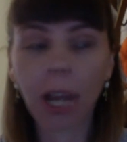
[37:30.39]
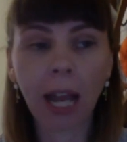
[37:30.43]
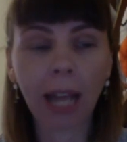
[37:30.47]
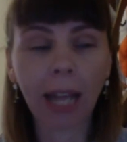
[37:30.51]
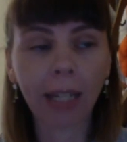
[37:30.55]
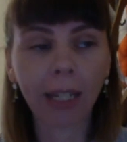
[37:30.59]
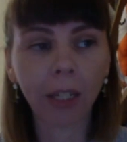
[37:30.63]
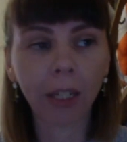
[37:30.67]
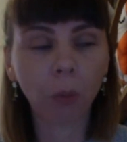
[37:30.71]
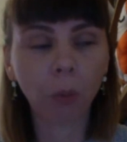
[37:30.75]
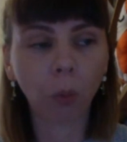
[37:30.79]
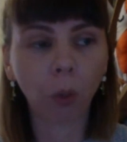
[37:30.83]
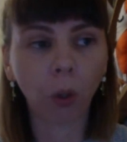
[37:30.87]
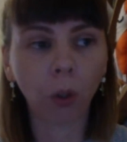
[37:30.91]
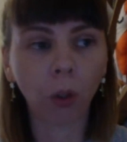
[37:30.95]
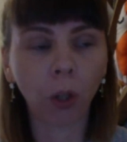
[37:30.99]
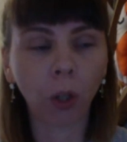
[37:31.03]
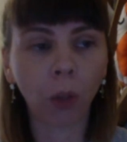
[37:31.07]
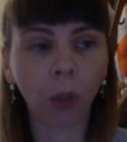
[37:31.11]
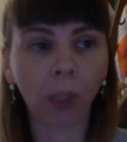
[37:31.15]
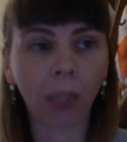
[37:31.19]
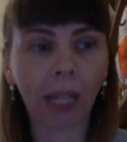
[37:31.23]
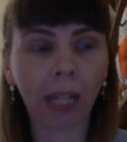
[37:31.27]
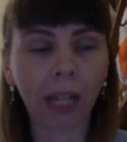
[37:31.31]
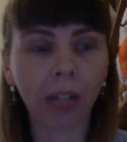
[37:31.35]
I didn't want
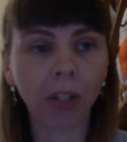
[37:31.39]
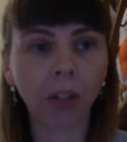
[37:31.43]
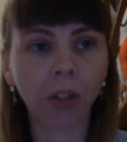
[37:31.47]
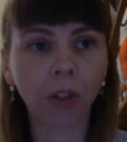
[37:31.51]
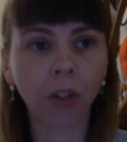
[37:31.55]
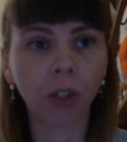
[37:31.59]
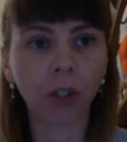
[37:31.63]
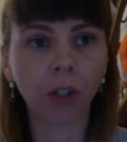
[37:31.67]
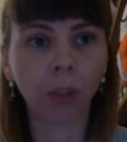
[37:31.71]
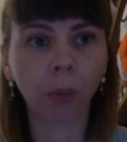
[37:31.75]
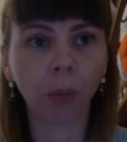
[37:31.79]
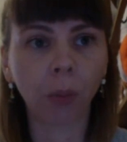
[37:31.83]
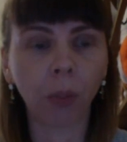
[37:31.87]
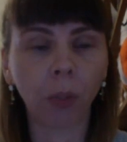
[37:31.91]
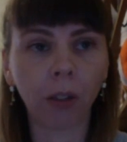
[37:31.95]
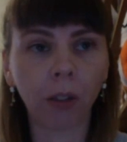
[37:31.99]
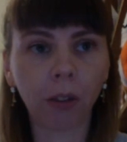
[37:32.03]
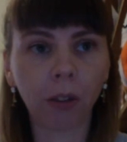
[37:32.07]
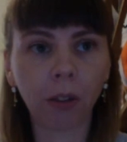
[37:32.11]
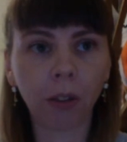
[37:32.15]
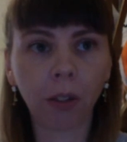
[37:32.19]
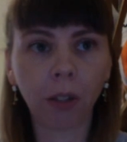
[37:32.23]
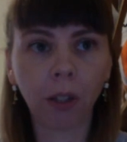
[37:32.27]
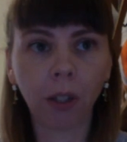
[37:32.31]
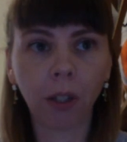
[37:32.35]
her relationship
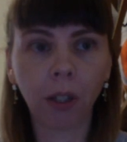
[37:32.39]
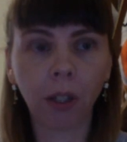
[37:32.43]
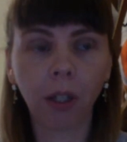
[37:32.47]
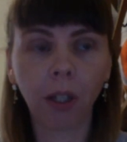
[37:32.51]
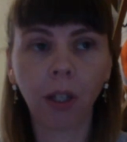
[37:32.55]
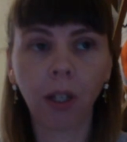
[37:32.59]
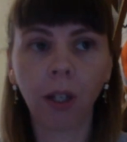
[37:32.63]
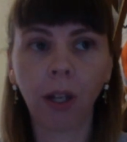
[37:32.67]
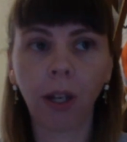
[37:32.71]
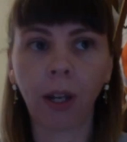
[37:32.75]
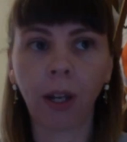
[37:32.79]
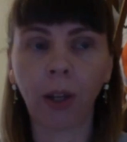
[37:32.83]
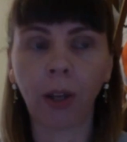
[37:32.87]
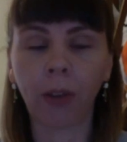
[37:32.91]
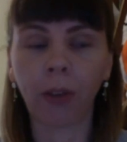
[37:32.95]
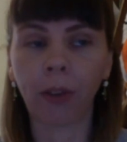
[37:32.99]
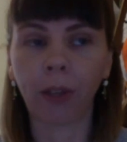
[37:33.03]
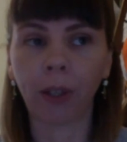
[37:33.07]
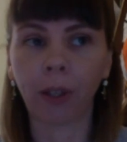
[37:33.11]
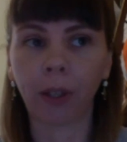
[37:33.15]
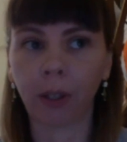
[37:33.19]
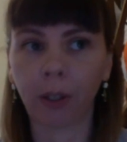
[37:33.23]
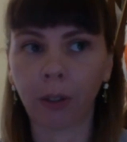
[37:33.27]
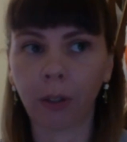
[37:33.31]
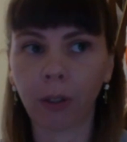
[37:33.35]
with
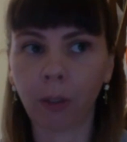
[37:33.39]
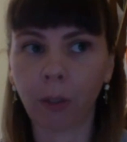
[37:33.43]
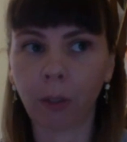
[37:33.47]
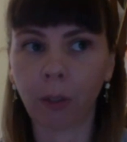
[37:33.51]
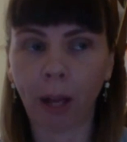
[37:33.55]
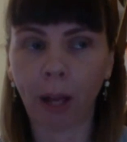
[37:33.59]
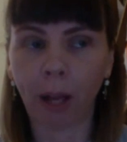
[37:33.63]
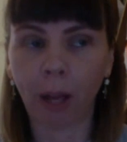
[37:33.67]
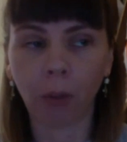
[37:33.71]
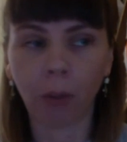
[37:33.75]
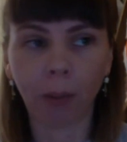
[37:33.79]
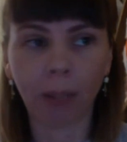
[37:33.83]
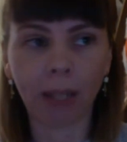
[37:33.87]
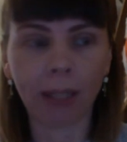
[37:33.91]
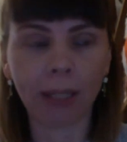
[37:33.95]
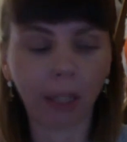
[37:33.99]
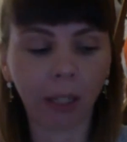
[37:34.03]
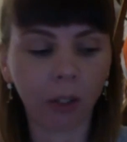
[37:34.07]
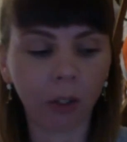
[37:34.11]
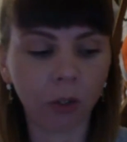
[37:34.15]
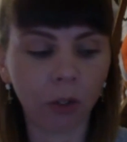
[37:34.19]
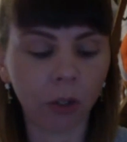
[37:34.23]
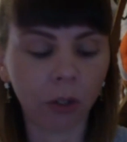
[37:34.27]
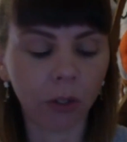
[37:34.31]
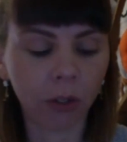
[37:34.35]
the male romantic
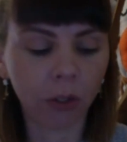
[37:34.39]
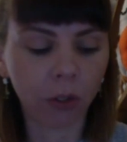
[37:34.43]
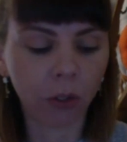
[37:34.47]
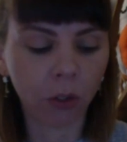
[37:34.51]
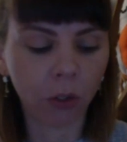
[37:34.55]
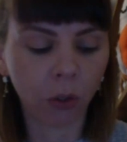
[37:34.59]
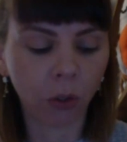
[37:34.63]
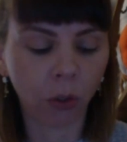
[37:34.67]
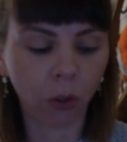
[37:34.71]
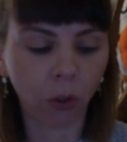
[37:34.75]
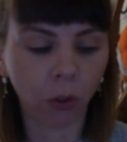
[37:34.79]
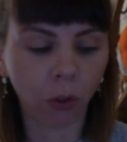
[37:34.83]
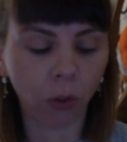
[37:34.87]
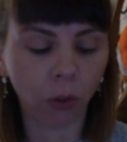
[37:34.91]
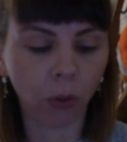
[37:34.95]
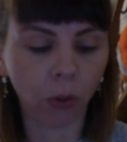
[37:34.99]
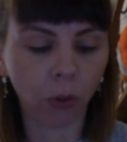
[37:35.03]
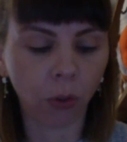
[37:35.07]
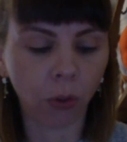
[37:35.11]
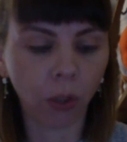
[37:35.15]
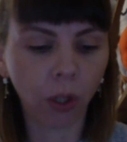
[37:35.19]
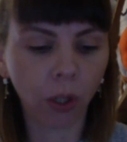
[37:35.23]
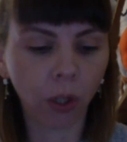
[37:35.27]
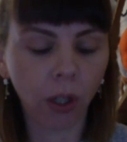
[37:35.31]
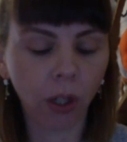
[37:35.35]
interest
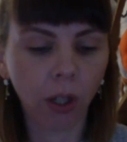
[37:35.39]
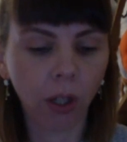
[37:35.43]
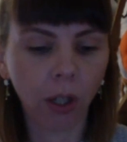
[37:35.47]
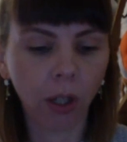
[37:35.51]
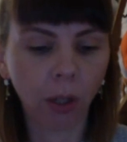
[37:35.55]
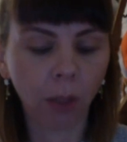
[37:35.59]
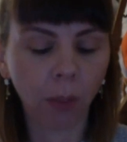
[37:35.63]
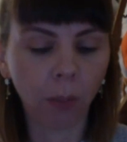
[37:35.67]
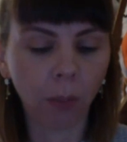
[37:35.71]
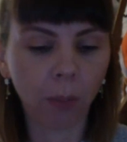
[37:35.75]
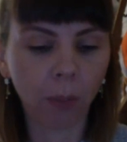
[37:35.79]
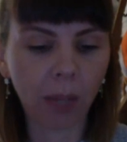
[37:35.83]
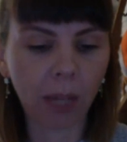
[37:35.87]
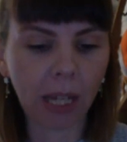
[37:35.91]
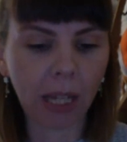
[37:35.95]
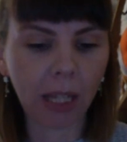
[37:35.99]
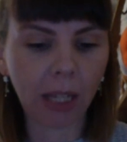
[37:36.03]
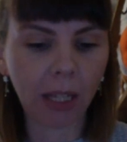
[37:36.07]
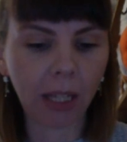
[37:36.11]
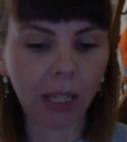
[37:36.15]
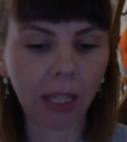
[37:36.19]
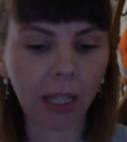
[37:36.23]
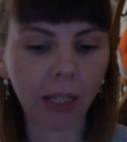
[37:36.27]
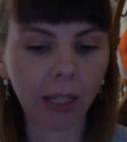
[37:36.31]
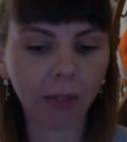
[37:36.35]
to be
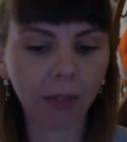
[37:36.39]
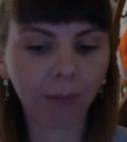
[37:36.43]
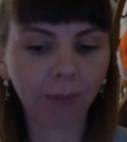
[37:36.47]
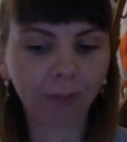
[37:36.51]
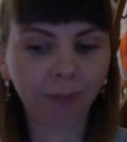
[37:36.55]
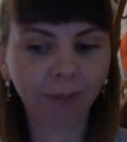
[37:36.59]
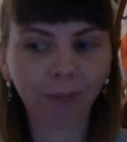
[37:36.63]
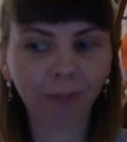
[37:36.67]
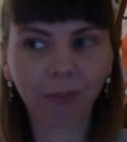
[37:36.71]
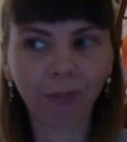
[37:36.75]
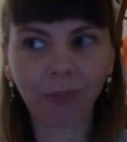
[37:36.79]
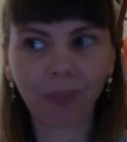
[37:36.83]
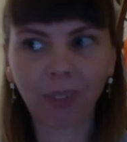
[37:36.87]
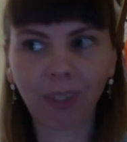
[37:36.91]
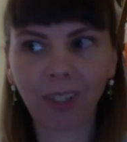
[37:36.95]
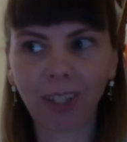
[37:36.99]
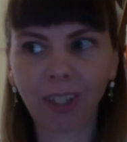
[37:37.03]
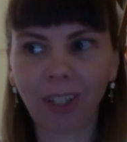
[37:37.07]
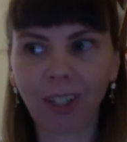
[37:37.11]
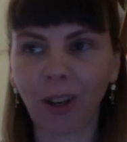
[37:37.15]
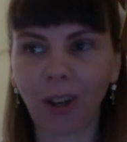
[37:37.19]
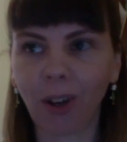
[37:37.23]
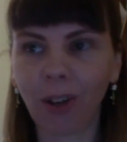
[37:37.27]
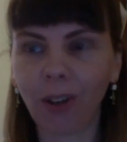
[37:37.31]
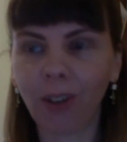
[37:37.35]
the,
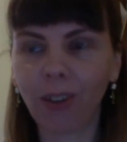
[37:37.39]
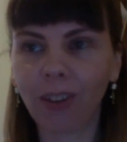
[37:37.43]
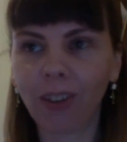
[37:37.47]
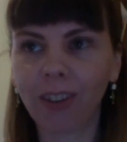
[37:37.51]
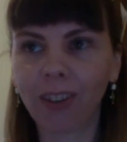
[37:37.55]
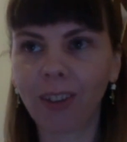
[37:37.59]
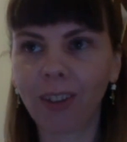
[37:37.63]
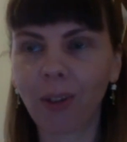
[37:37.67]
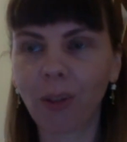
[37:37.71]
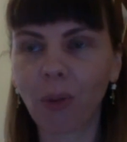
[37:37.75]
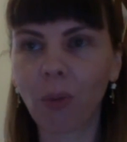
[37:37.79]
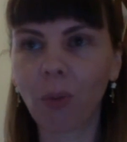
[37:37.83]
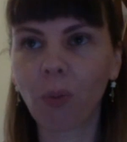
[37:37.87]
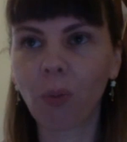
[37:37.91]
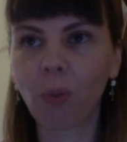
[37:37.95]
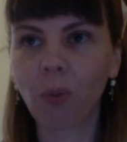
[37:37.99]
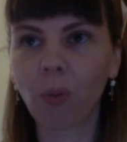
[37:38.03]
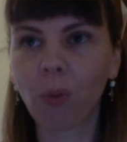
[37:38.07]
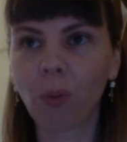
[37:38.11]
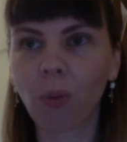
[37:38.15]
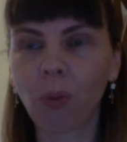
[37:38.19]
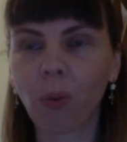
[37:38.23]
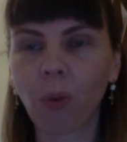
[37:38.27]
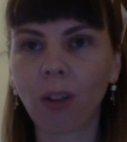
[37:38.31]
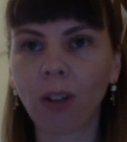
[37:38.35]
you know,
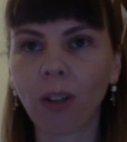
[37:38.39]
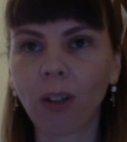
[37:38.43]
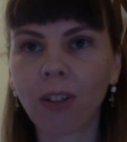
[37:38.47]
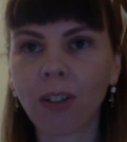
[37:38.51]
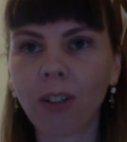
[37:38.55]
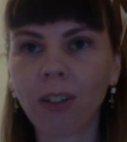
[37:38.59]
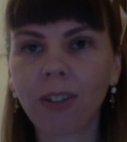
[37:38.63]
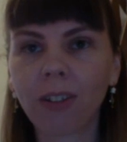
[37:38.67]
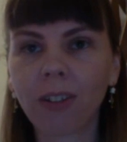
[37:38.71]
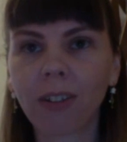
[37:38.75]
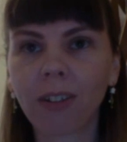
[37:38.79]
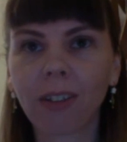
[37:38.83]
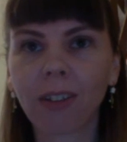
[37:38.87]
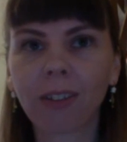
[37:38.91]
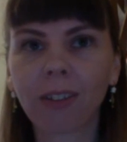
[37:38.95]
what